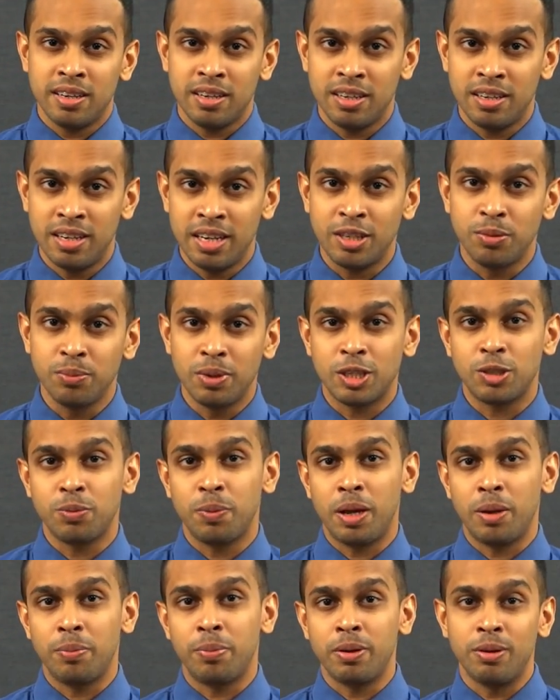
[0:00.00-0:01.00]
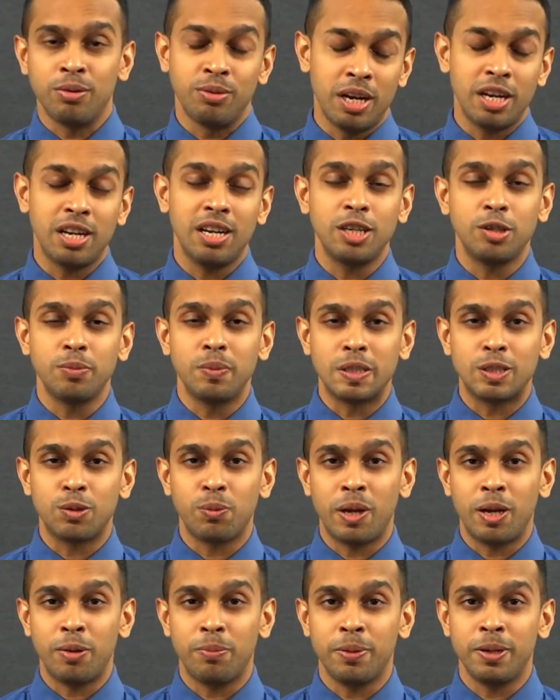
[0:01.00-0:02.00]
litmus paper, red litmus
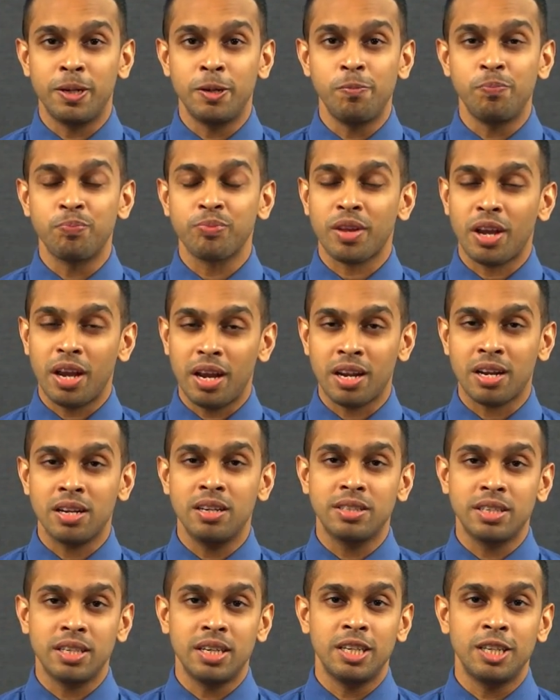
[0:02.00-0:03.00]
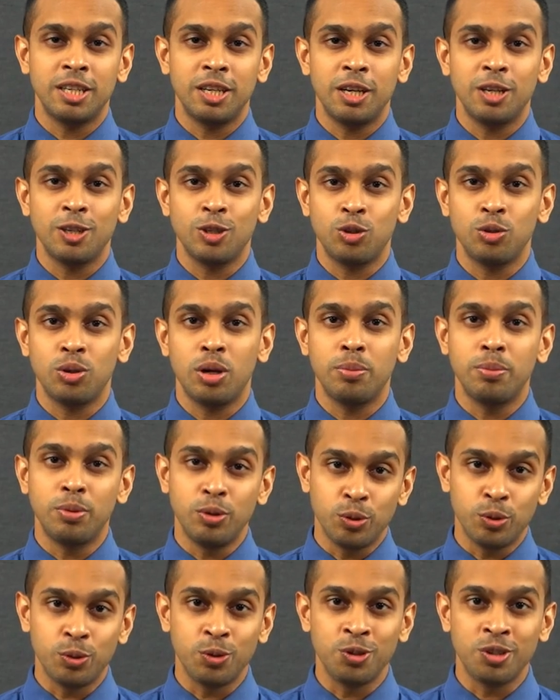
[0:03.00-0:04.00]
paper, it will turn to a
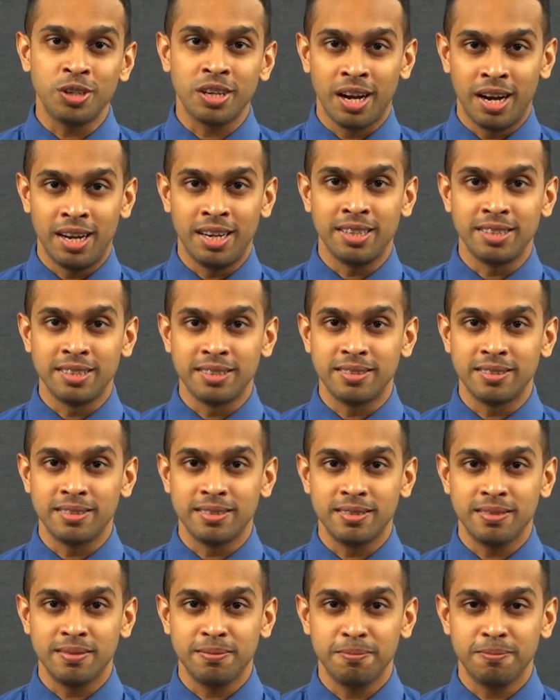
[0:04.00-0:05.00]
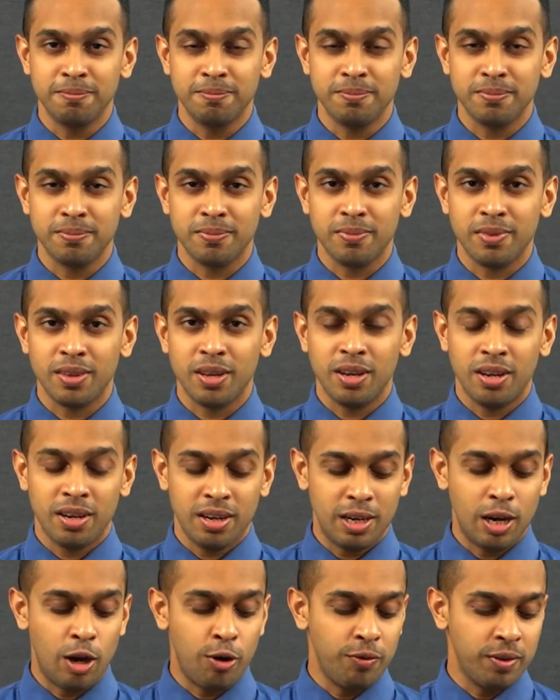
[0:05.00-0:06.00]
blue color.
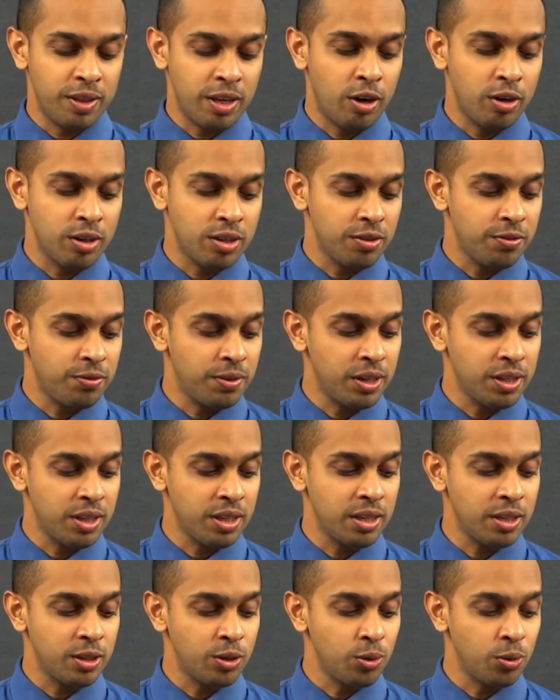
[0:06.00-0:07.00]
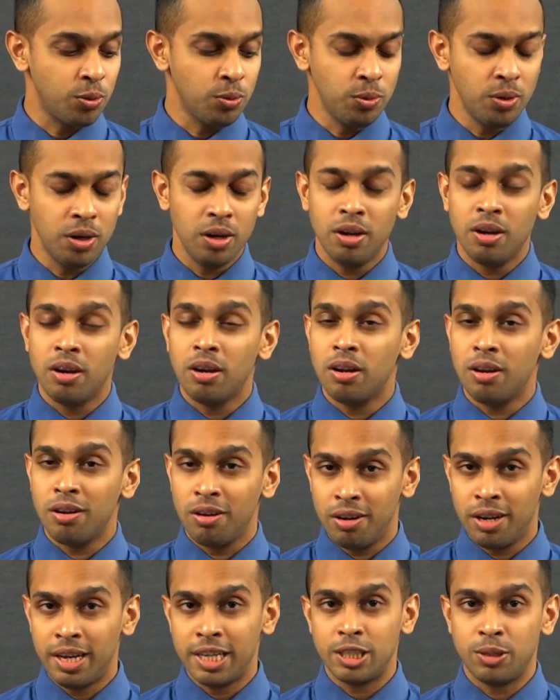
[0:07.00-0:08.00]
Now, without further ado,
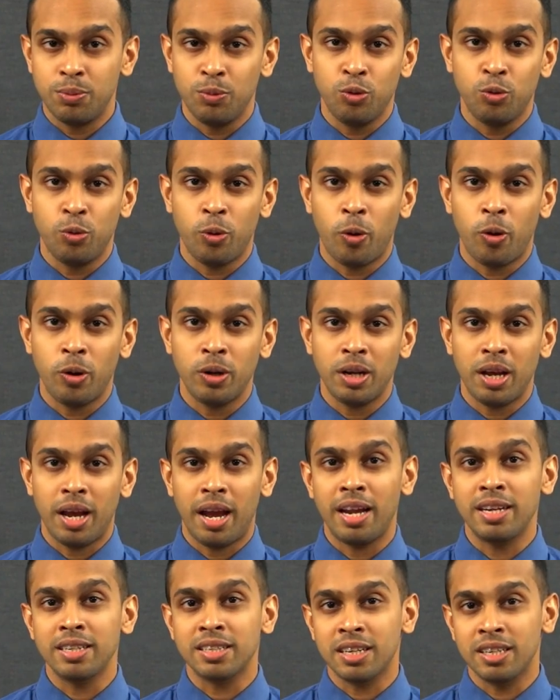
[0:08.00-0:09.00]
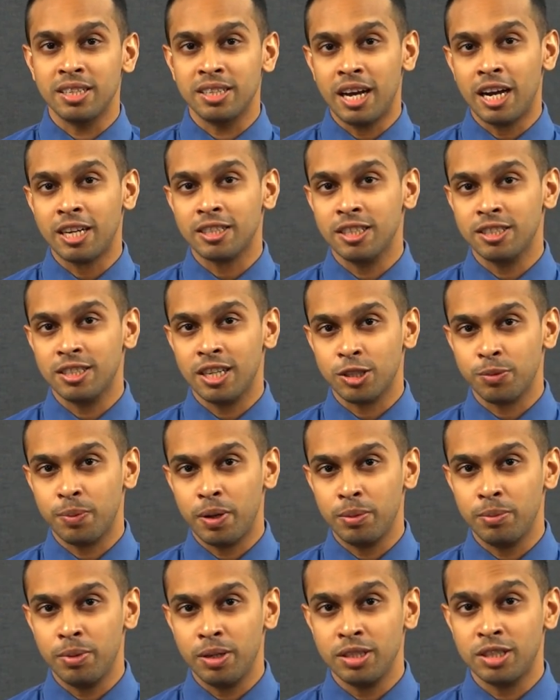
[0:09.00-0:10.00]
let's move on and conduct this
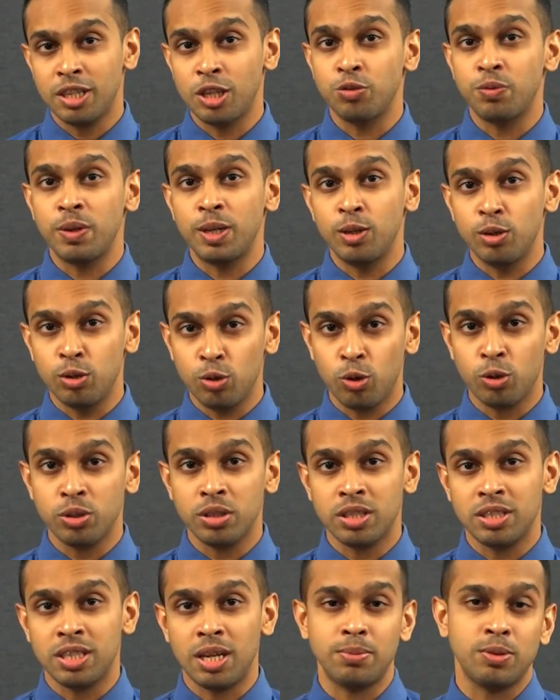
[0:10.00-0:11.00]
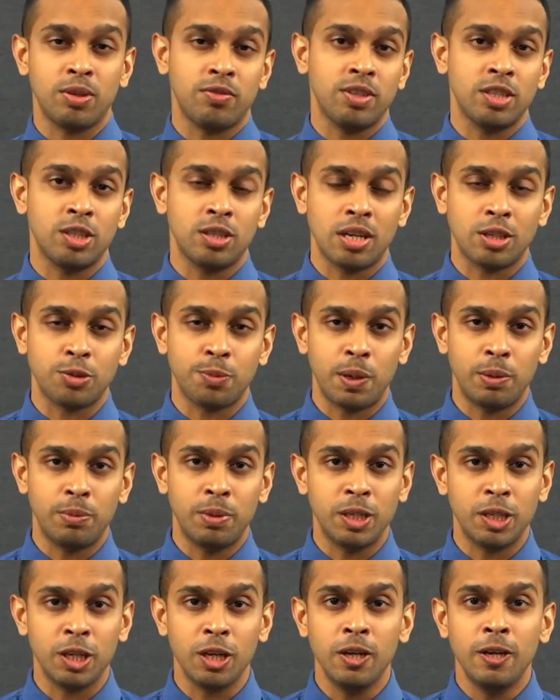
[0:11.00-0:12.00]
experiment. Since we know the steps of this
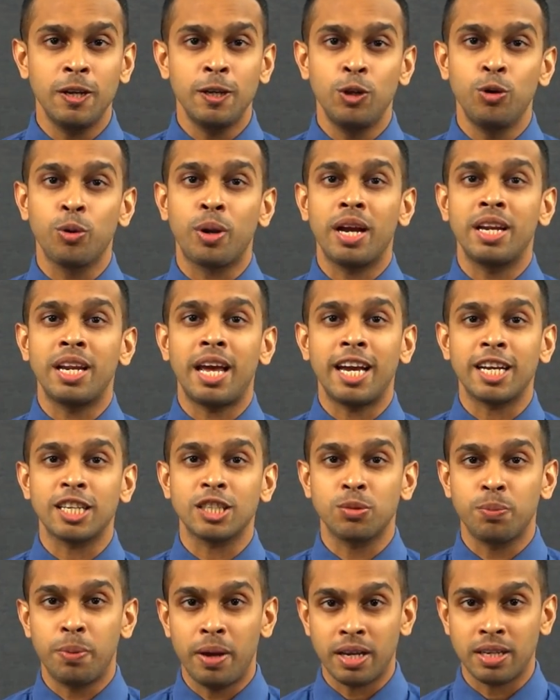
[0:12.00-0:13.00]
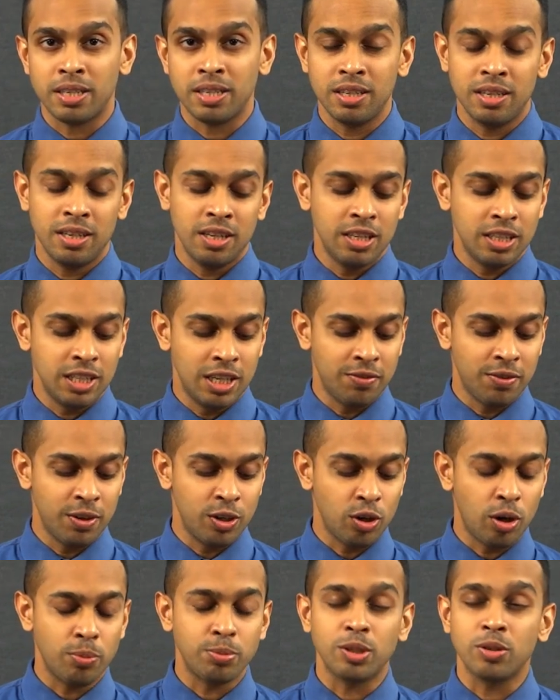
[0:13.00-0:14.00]
experiment, you can expect different
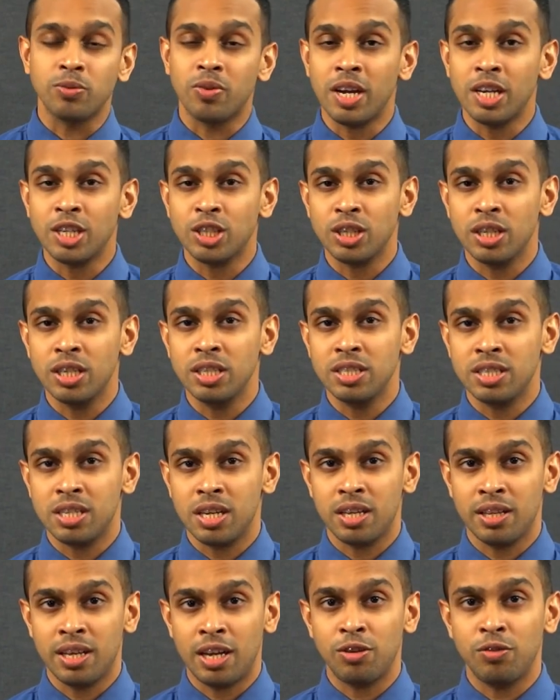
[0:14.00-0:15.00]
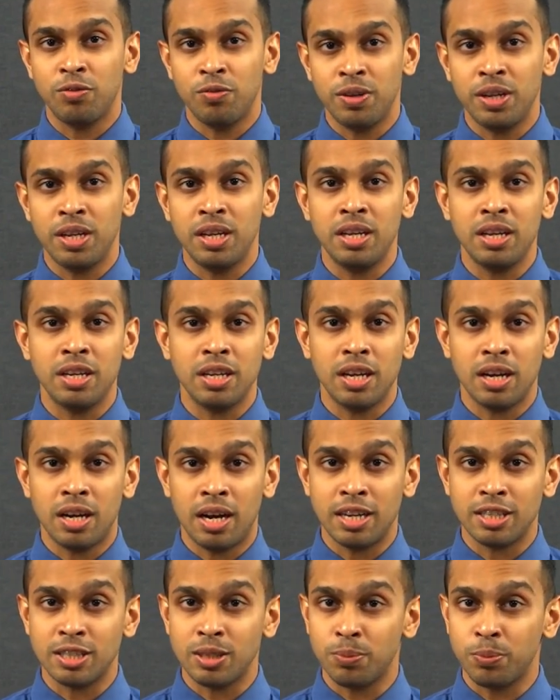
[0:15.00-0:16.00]
observations that we
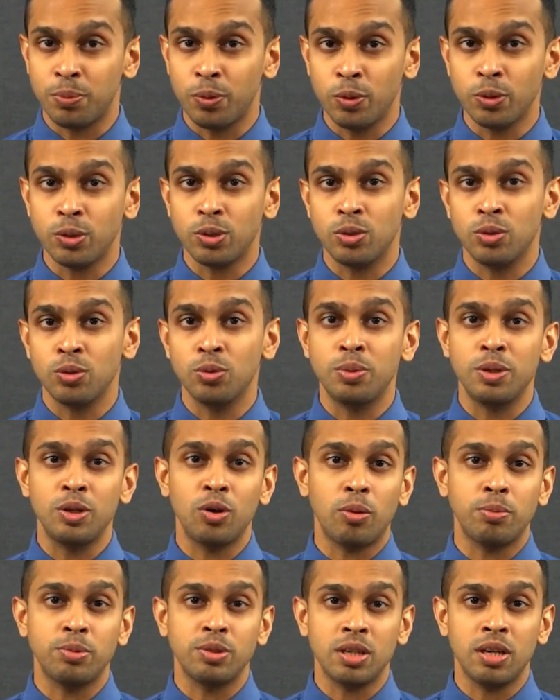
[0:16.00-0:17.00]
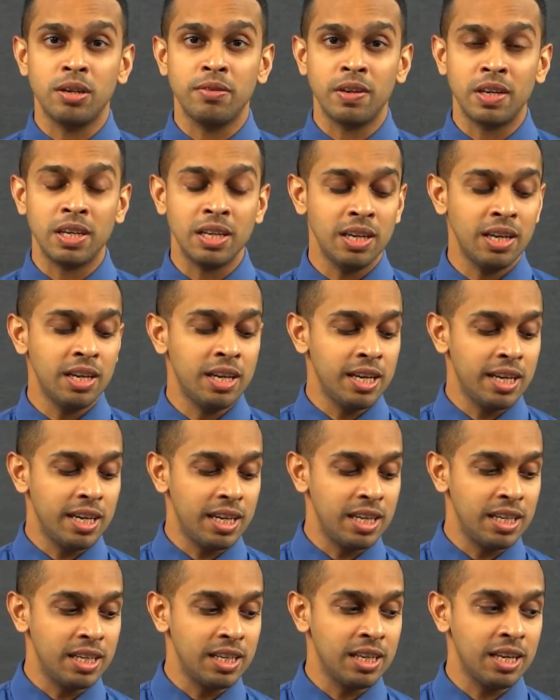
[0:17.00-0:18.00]
are supposed to be observing
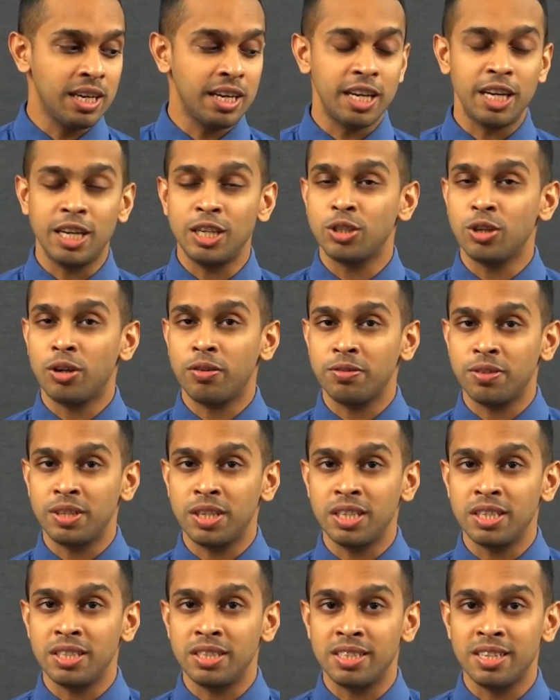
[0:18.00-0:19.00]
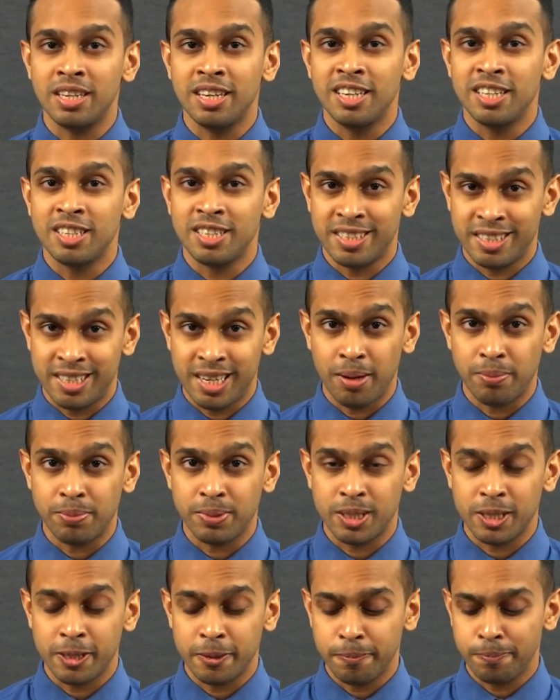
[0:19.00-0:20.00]
in each of these
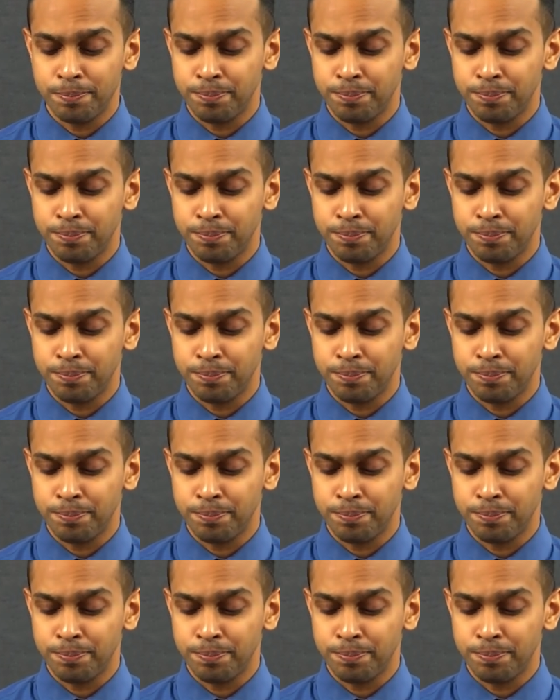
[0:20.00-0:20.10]
steps.